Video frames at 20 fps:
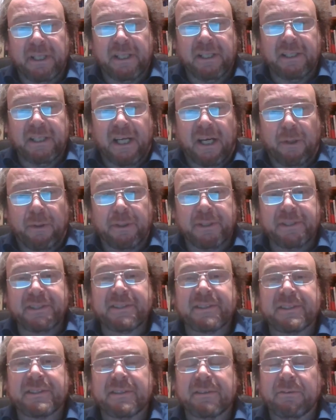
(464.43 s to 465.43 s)

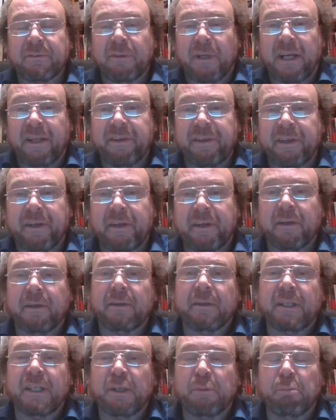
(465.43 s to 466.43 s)
allowance rather
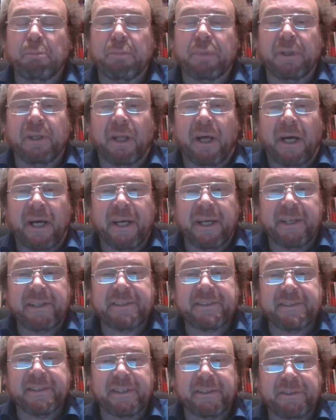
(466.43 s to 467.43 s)

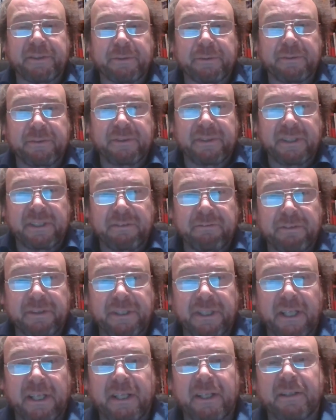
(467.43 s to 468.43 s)
implies that you
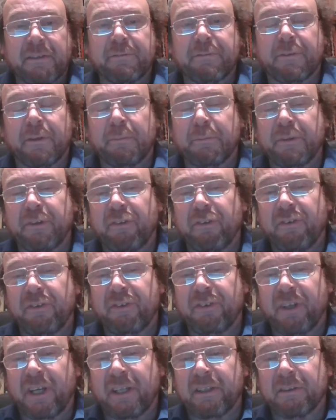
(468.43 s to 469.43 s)
deviate from a
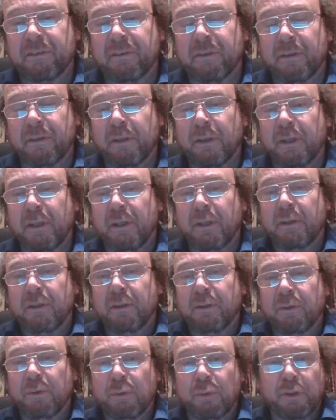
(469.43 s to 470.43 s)
general
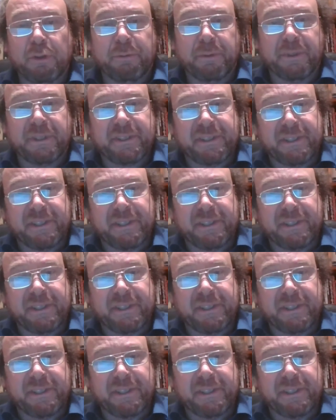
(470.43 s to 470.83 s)
rule which